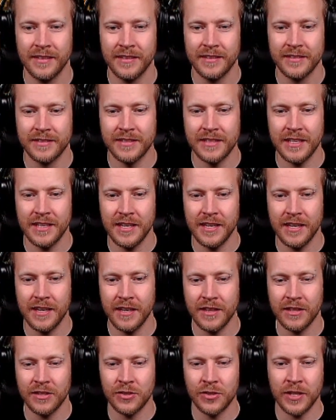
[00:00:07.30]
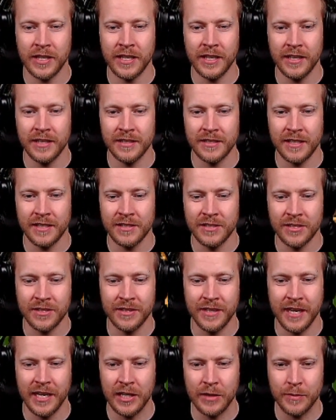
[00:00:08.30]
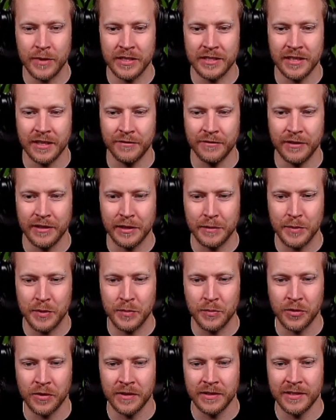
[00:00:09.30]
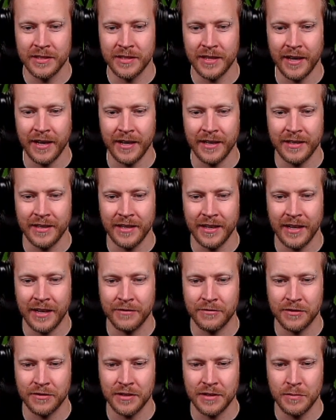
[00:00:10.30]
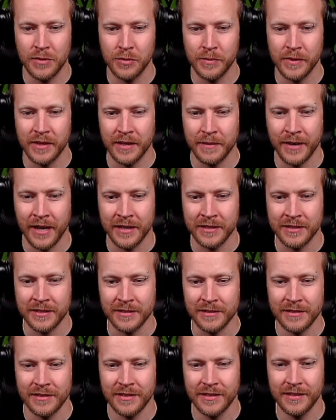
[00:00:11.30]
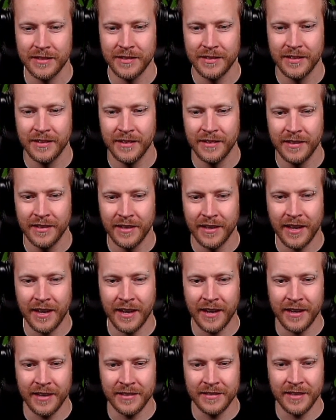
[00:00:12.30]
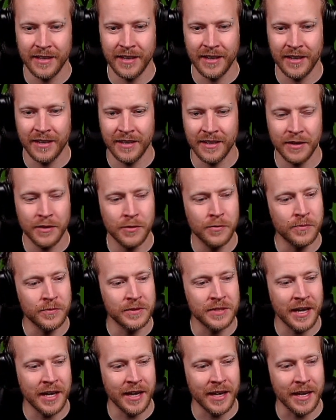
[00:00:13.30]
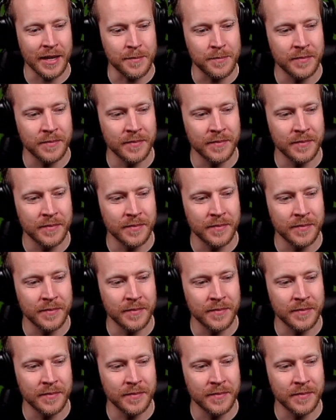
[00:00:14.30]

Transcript: See, the trick is I start hating myself a little bit more inside every moment that passes. And uh, over time,